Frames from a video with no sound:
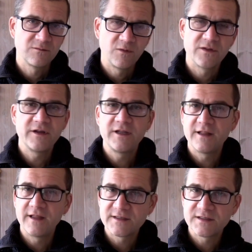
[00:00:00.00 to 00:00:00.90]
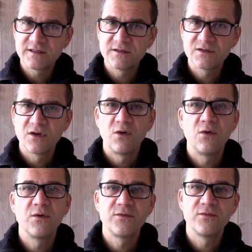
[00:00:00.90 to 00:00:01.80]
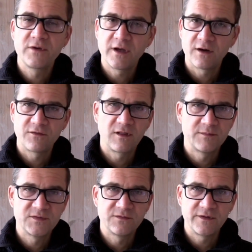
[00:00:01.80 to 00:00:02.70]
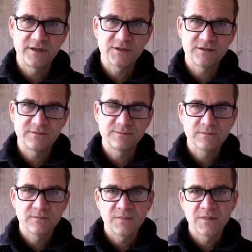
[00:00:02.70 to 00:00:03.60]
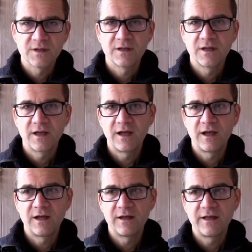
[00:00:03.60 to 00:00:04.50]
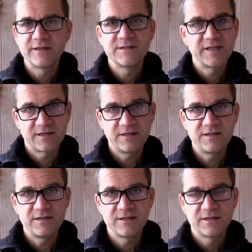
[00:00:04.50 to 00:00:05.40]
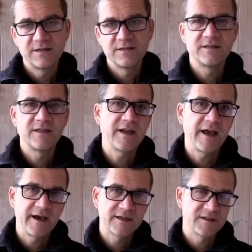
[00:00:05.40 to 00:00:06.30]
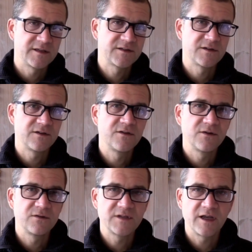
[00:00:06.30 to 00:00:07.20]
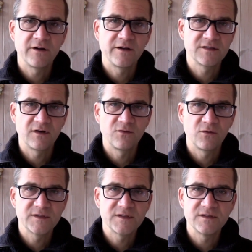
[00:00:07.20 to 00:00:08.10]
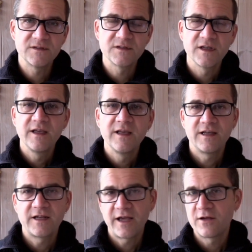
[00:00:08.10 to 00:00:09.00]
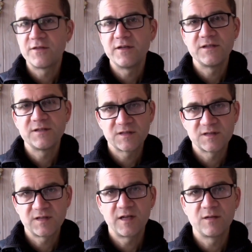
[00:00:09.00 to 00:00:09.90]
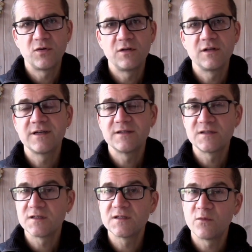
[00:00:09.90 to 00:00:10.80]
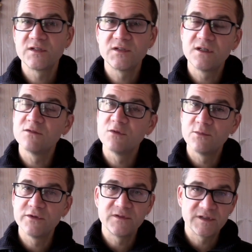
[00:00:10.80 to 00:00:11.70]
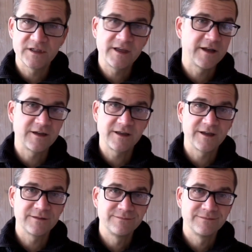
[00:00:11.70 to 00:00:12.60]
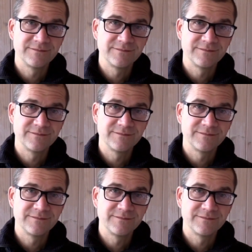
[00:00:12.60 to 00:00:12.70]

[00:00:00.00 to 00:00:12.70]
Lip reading: whether in lessons or through careful observation and technique, to then access those areas of our voices in a healthy, sustainable, consistent way so you can reproduce it again and again.